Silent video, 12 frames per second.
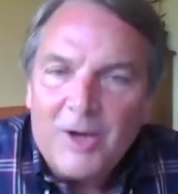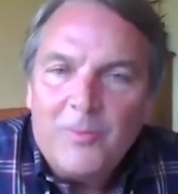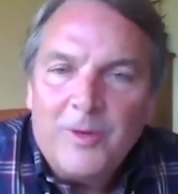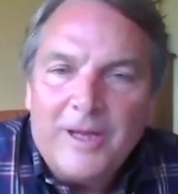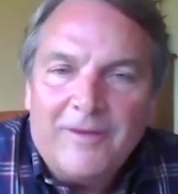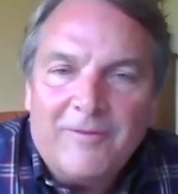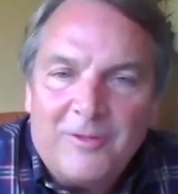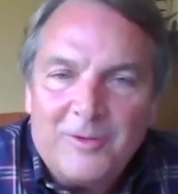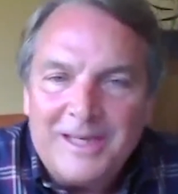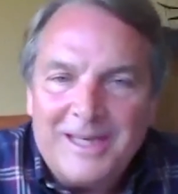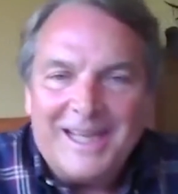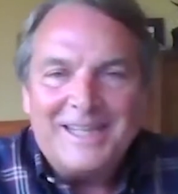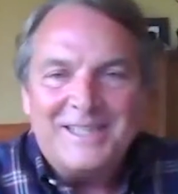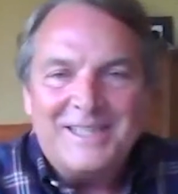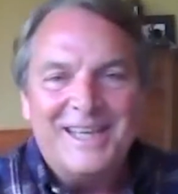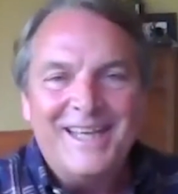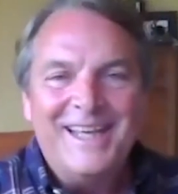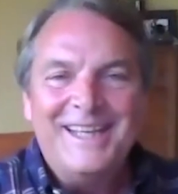I hope we have 3
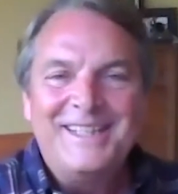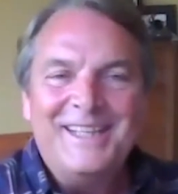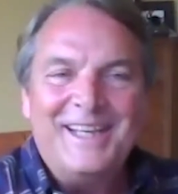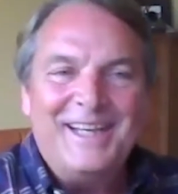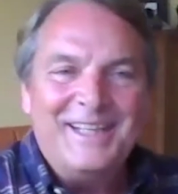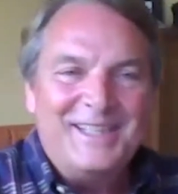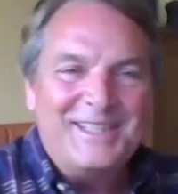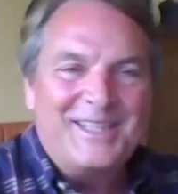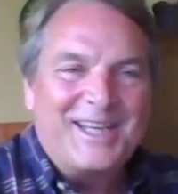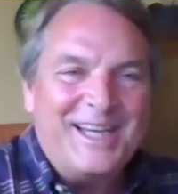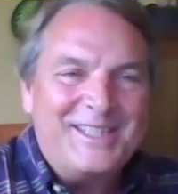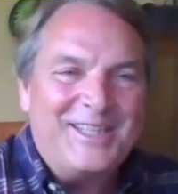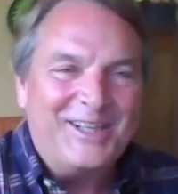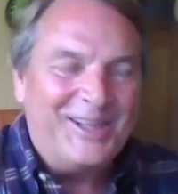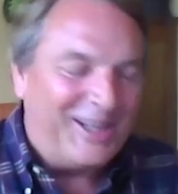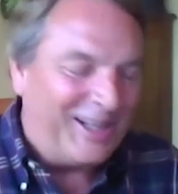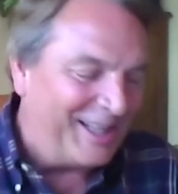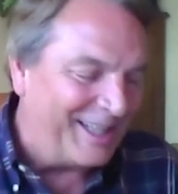days to discuss it
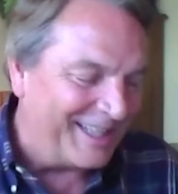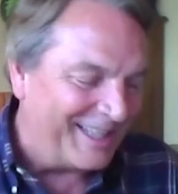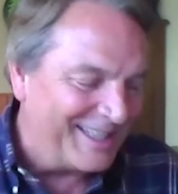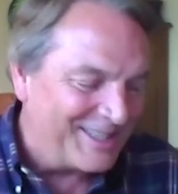all.